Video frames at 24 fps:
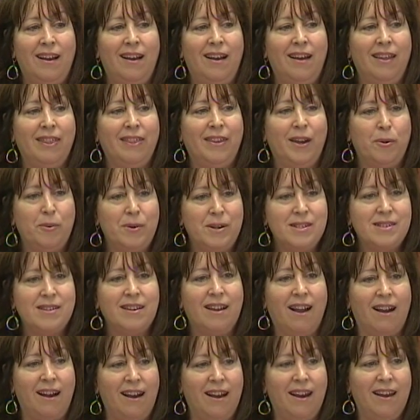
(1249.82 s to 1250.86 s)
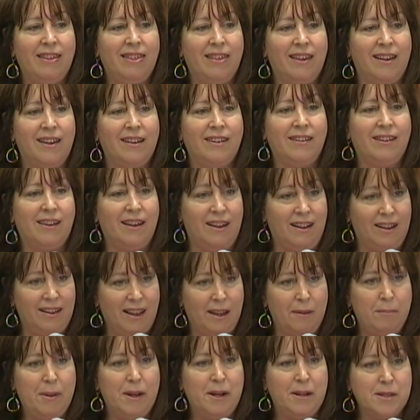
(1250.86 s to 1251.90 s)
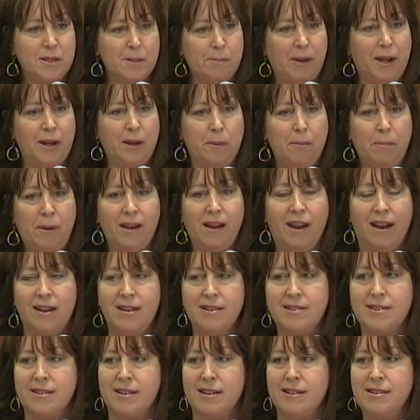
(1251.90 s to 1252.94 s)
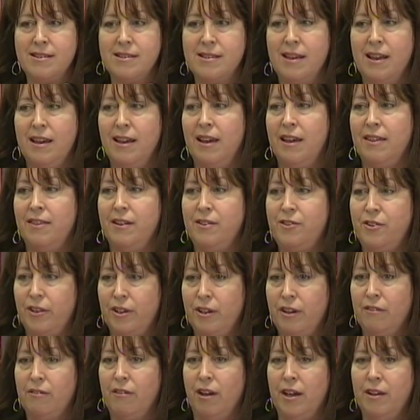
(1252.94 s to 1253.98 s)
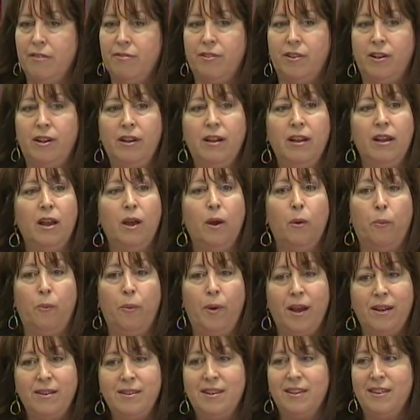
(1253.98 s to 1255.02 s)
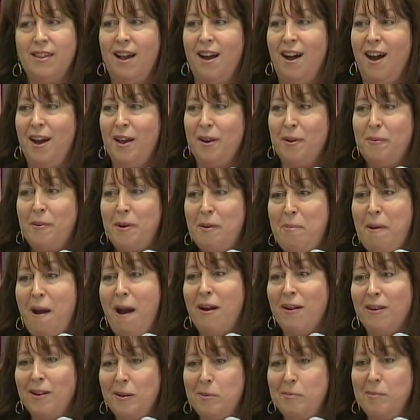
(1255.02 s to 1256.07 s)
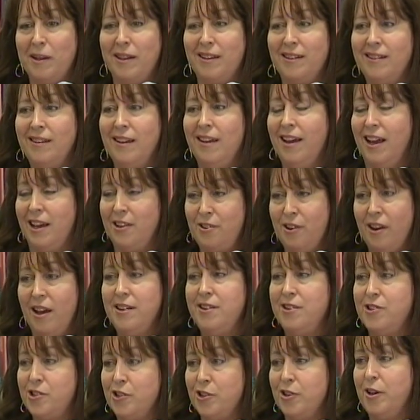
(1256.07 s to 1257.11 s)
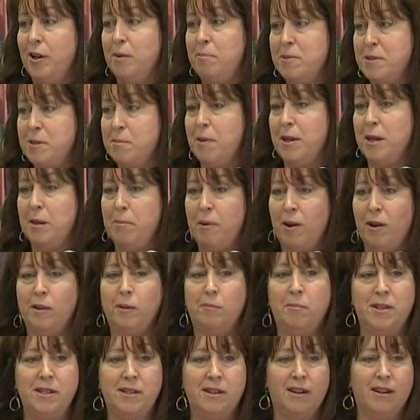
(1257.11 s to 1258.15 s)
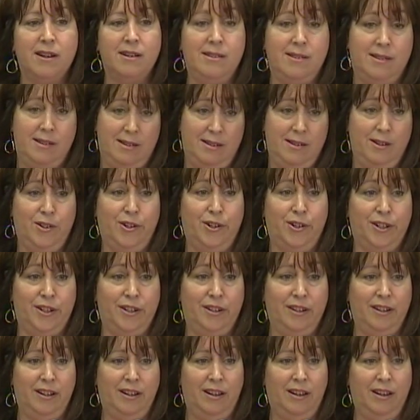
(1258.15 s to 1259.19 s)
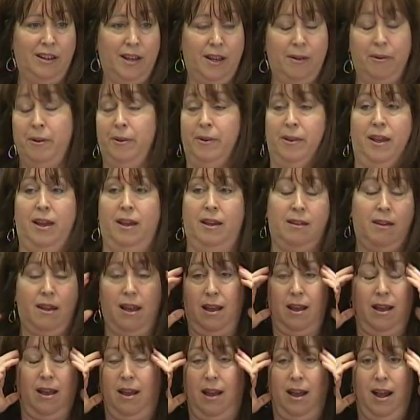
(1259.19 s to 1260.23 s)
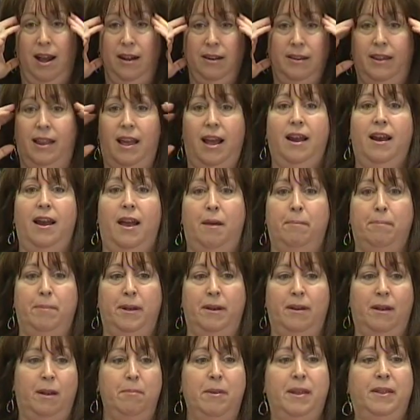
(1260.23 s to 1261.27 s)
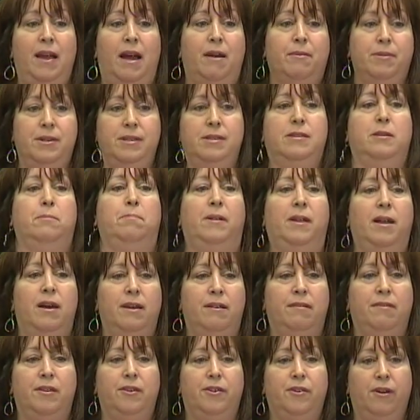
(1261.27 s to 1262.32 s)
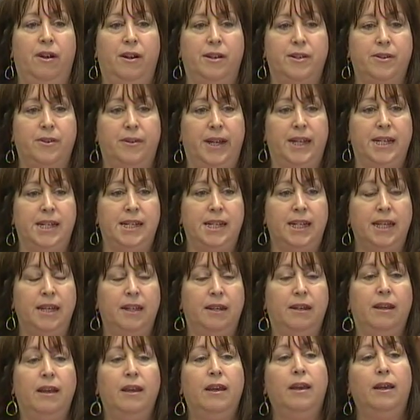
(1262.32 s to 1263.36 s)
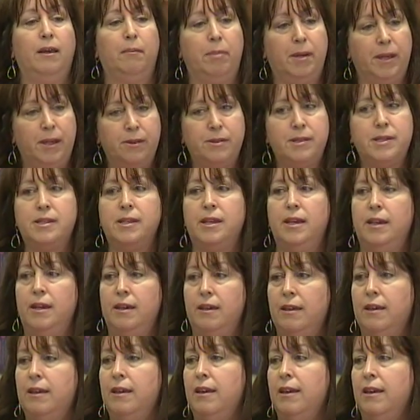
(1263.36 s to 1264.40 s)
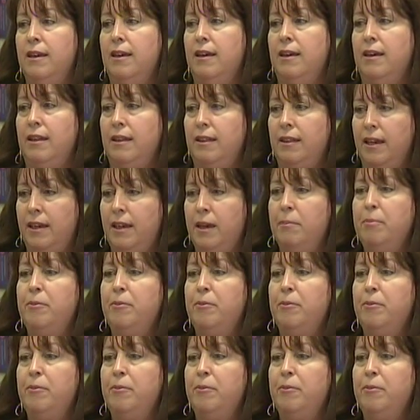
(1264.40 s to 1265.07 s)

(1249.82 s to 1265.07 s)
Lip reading: there was a guy that had been inspired by ISIS that took a rifle, went to the Ottawa Parliament, and tried to shoot up as many parliamentarians as he could. And we were like, how did that happen? I mean, that was the plot of the Toronto 18. But you see, they keep